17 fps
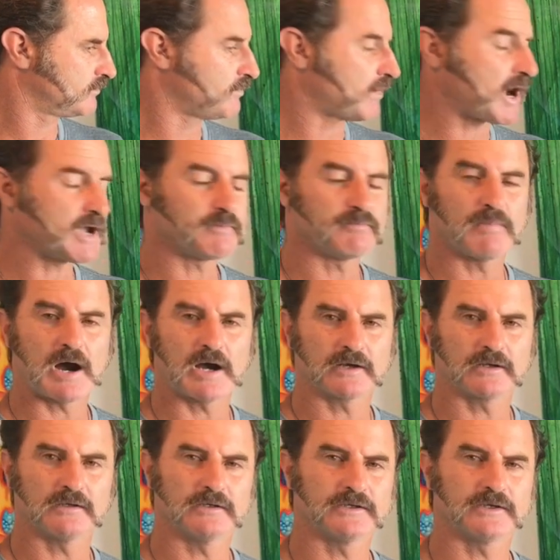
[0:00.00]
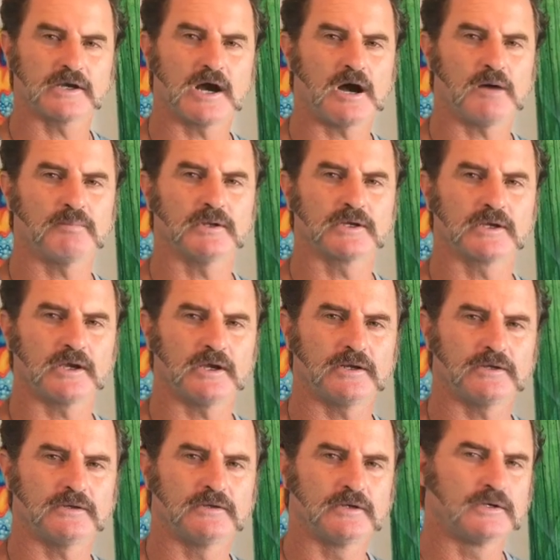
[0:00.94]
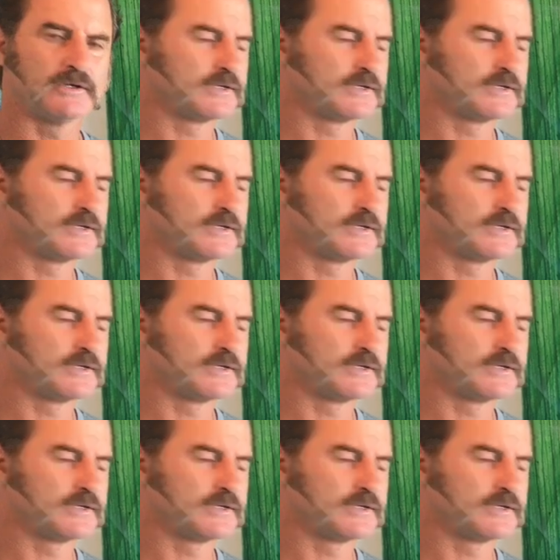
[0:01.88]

mind-bogglingly complicated.